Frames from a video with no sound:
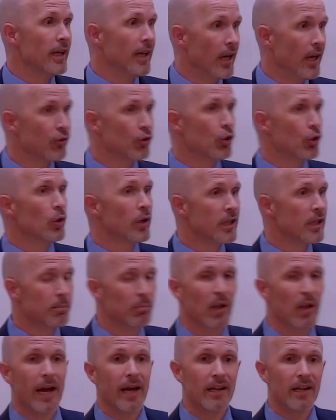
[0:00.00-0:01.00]
and through his
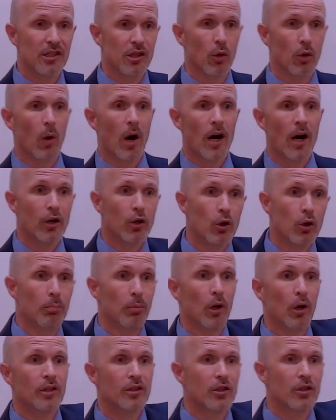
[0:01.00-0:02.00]
plan, is the one who
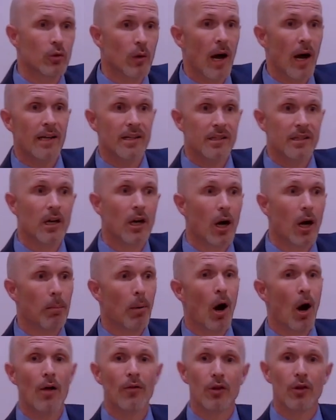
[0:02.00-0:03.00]
put Christ
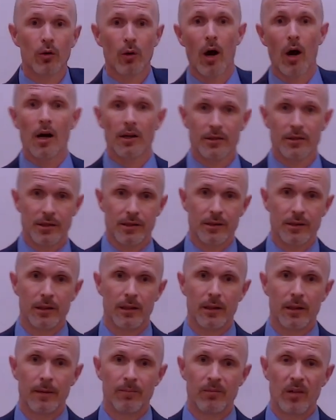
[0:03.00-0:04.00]
upon the cross.
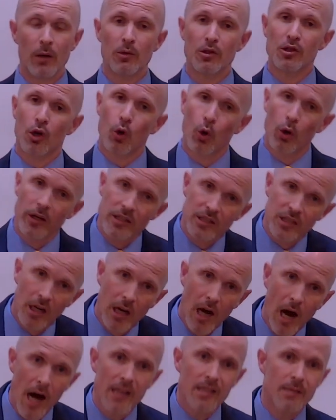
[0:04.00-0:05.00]
It was according to
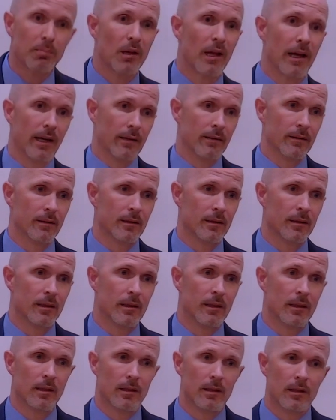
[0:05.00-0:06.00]
God's plan,
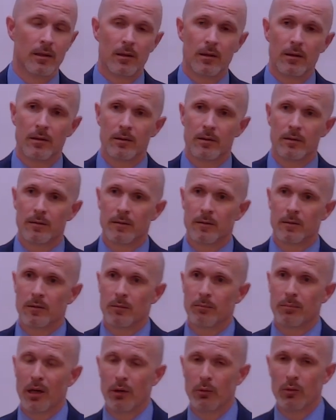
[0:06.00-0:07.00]

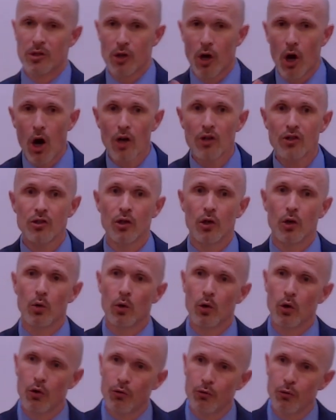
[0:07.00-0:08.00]
but it was also
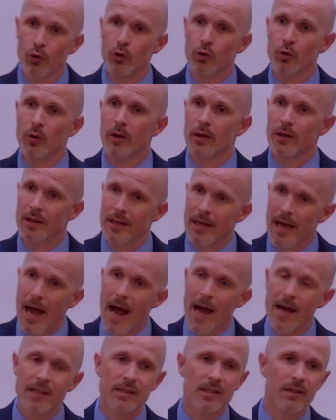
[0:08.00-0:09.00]
through the
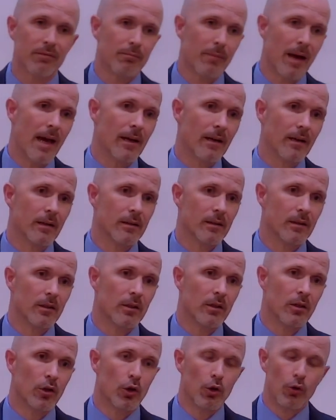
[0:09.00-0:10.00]
acts of men
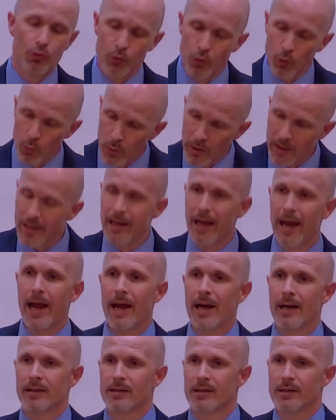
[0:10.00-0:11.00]
who, through wicked
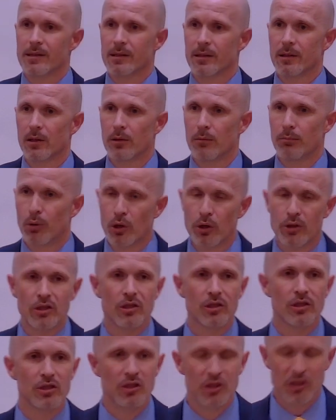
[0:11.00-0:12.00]
hands, put
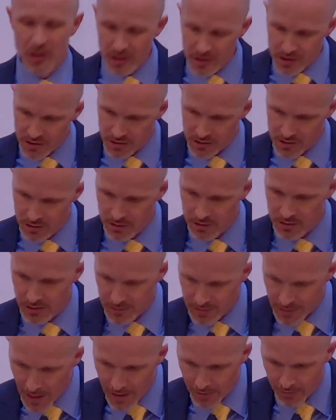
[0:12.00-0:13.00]
Jesus to
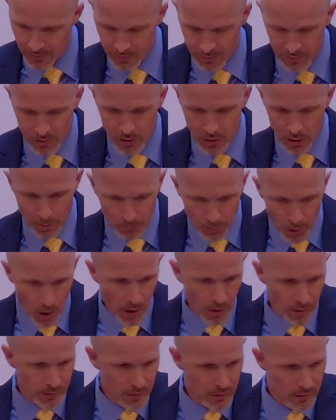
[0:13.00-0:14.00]
death
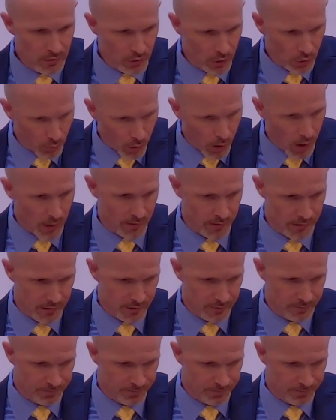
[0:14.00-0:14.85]
upon the cross.